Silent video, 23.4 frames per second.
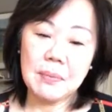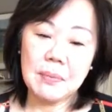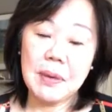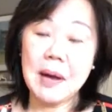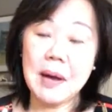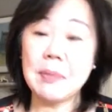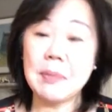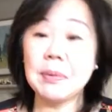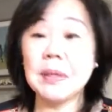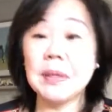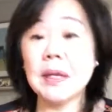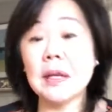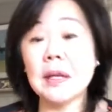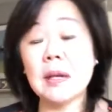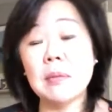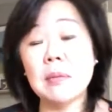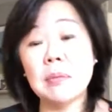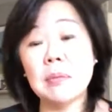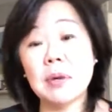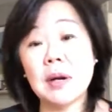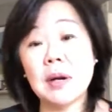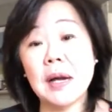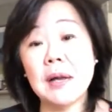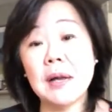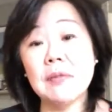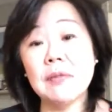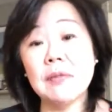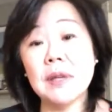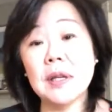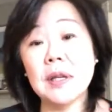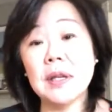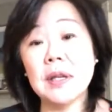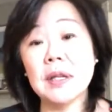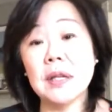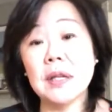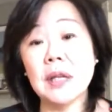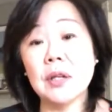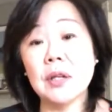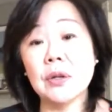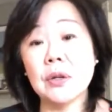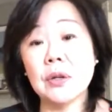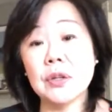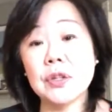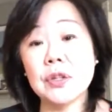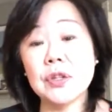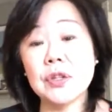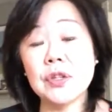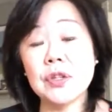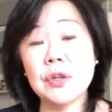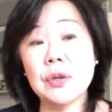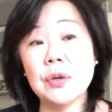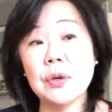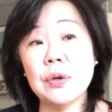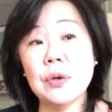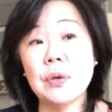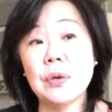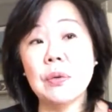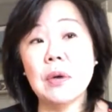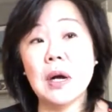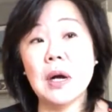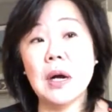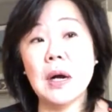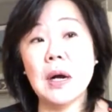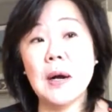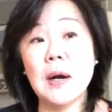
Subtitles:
public and private, and also